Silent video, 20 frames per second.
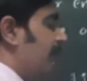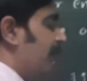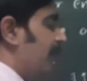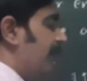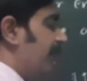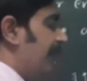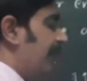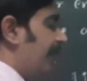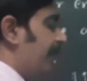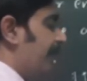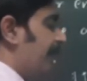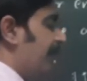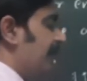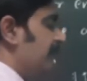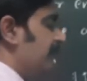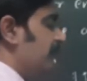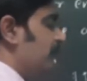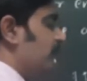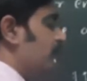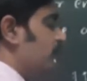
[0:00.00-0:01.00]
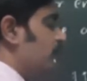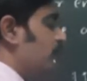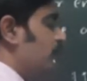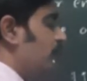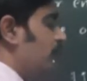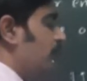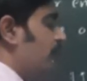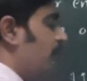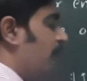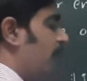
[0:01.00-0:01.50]
Lambda is equals to
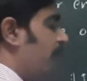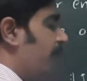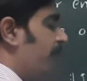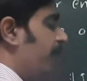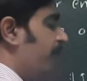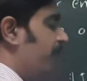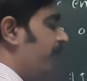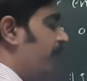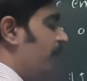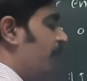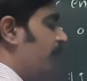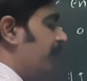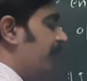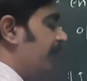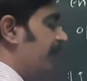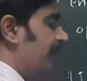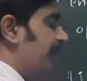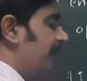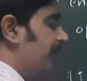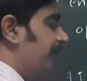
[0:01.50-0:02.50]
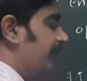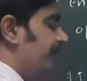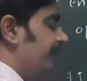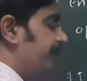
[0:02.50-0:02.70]
4L.